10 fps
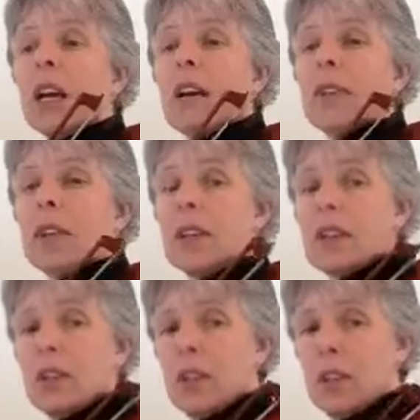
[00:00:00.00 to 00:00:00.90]
And
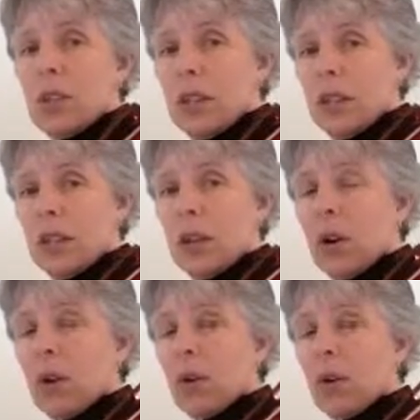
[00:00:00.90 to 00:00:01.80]
then D,
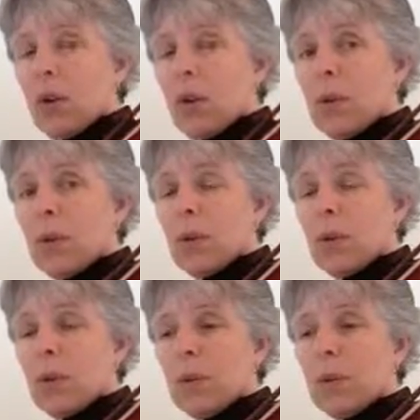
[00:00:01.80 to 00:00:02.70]

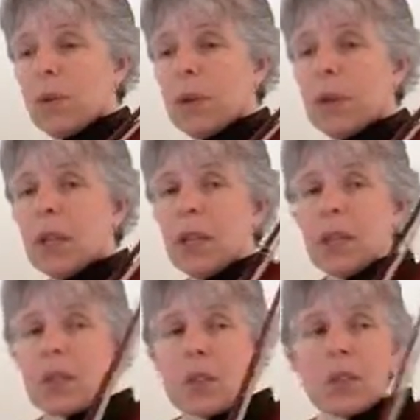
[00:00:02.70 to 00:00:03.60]
home.
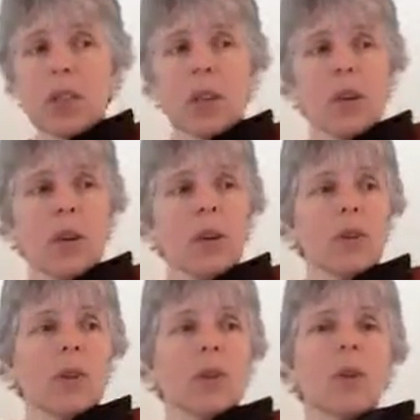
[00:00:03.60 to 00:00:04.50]
So it's good to know
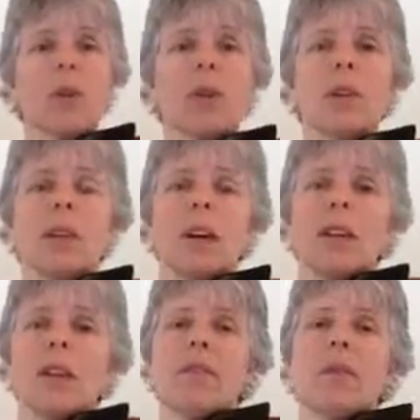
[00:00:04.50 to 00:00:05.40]
those chords and
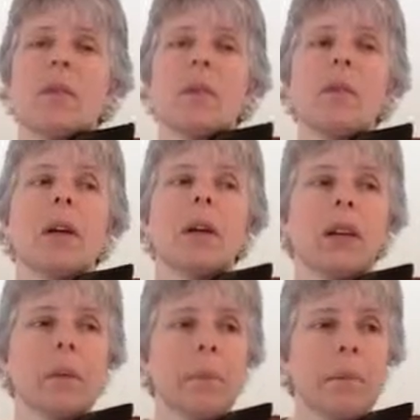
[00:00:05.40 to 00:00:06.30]
how they fit with the
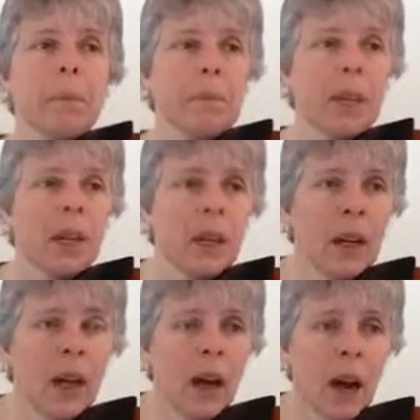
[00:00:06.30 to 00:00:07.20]
melody.
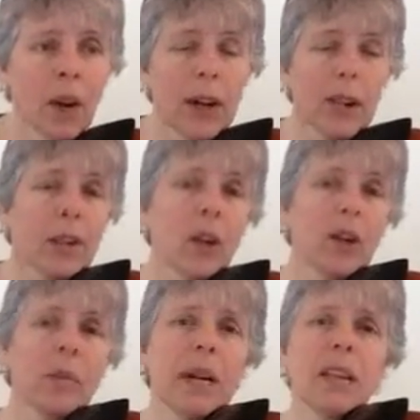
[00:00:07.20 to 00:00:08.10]
All right, so
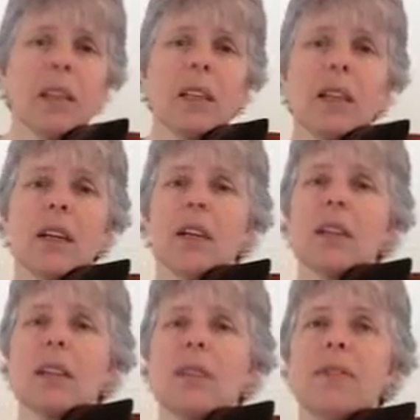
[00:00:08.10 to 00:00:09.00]
going back
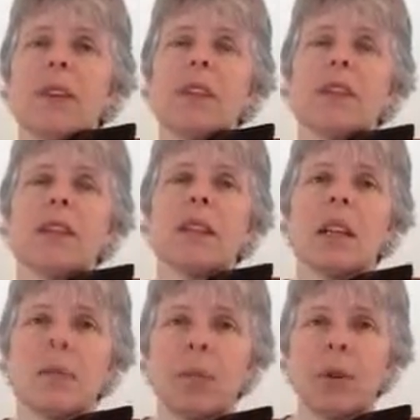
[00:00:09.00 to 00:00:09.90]
to fancying
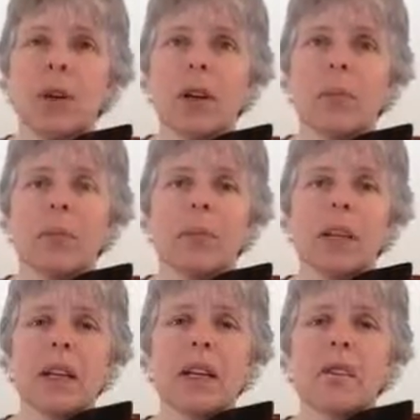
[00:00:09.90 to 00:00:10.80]
up or
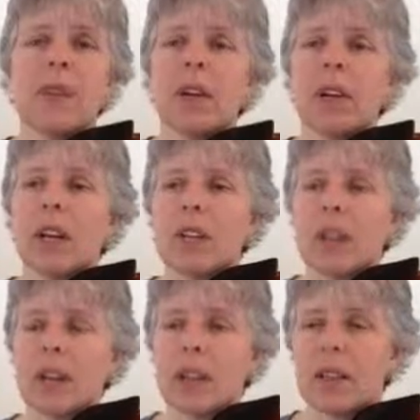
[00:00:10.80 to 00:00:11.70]
making some
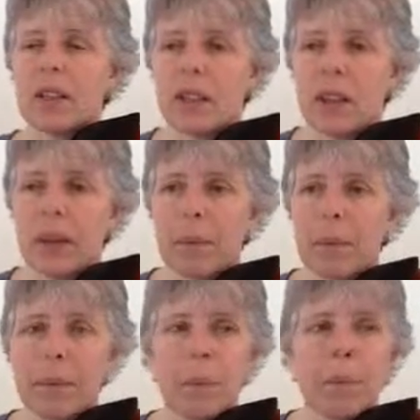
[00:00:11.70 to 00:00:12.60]
variations on this,
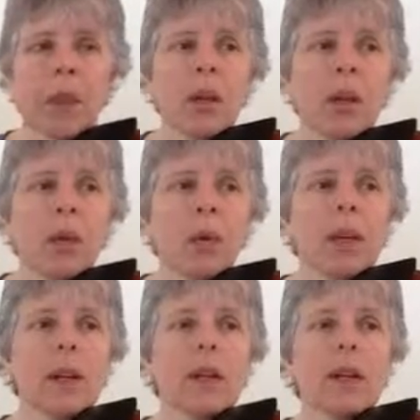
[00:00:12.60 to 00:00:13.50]

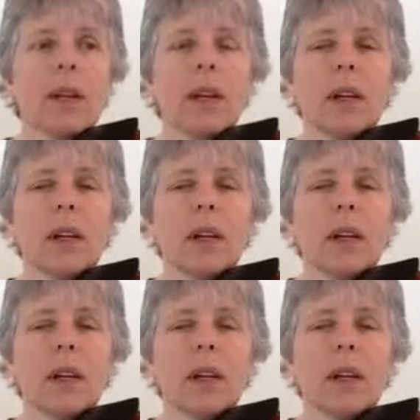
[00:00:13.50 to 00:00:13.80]
we can